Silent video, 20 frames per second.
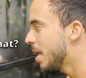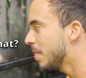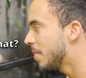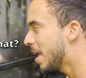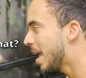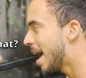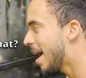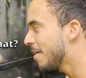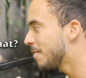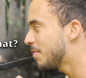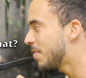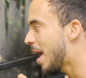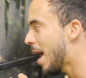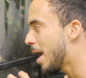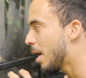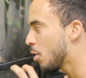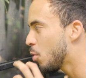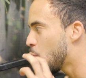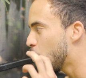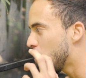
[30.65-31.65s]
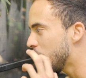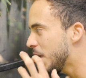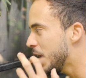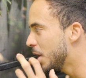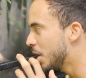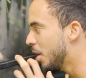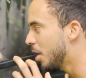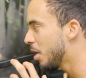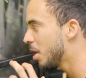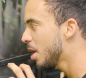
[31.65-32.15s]
They have that
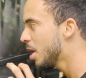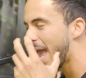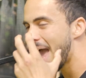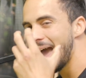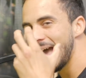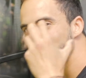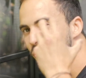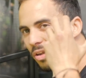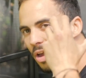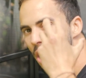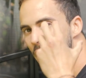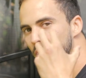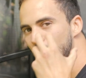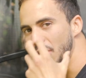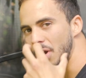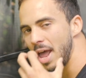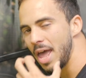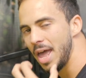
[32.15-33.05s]
weird casque on their